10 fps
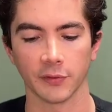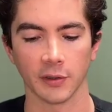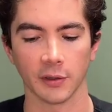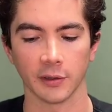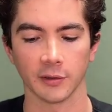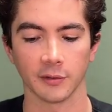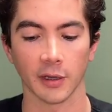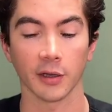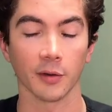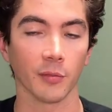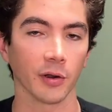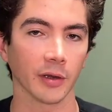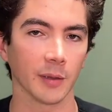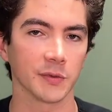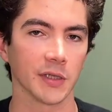the Nikon
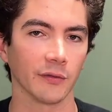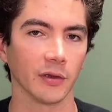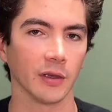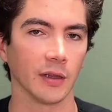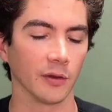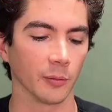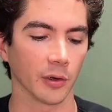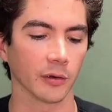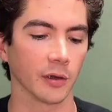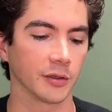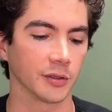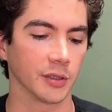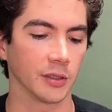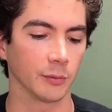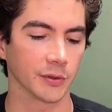Monarch M7, and their Monarch
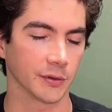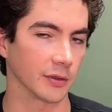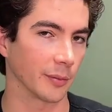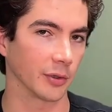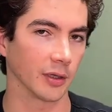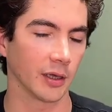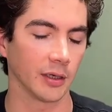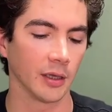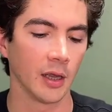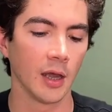HG, which is their top of the line.